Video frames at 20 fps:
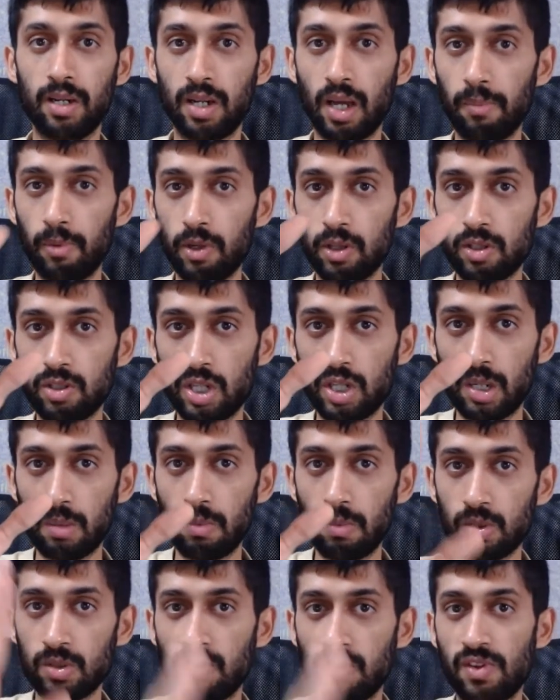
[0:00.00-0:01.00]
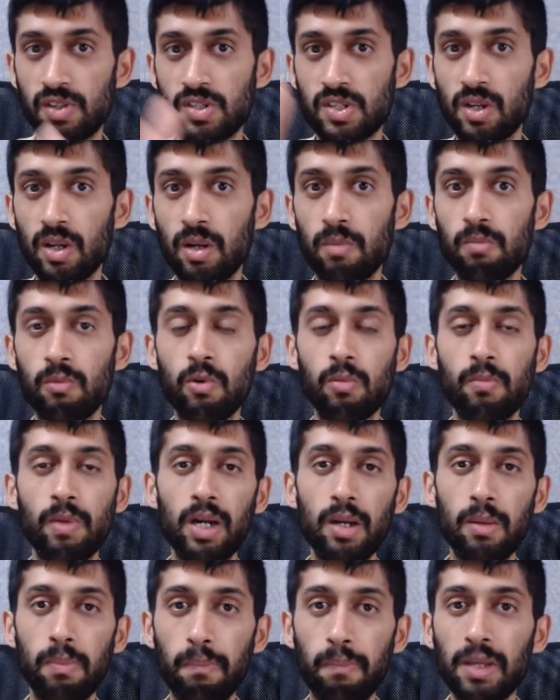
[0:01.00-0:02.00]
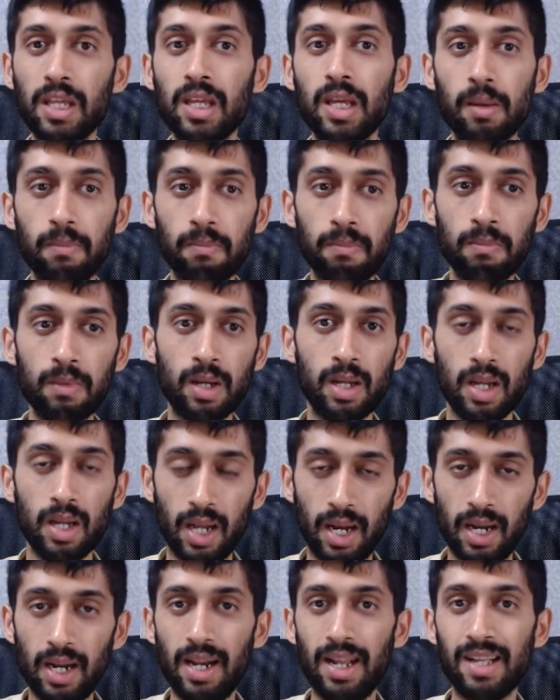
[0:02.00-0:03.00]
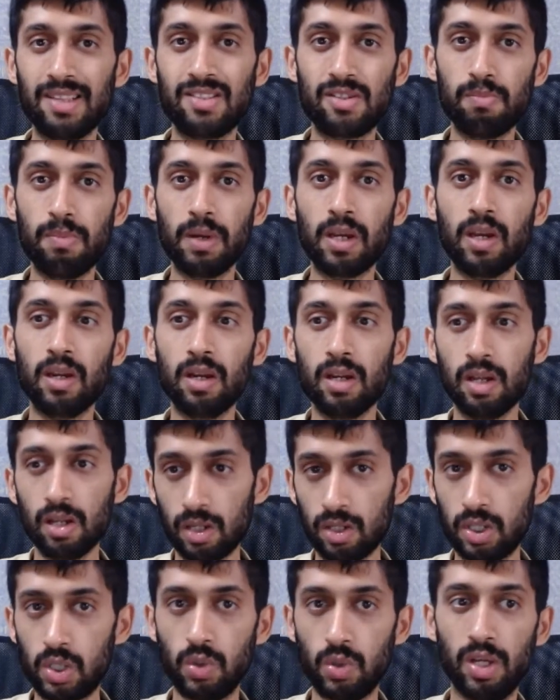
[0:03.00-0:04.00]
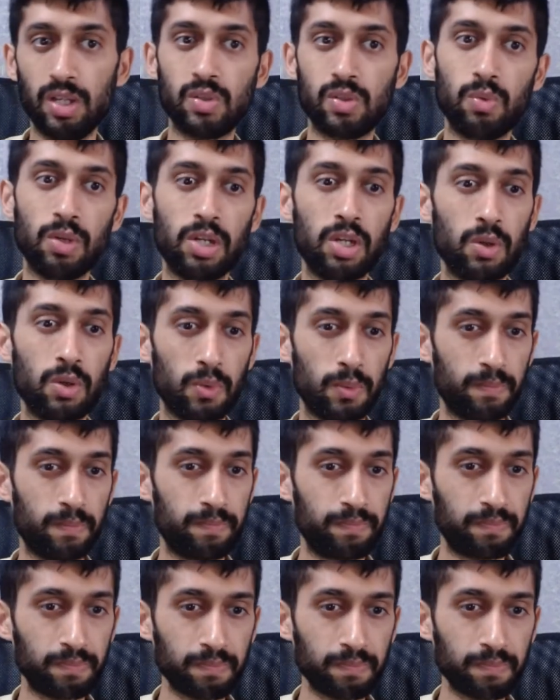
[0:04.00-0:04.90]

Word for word: Type it in the chat box physical movement PM, and let's begin today's video.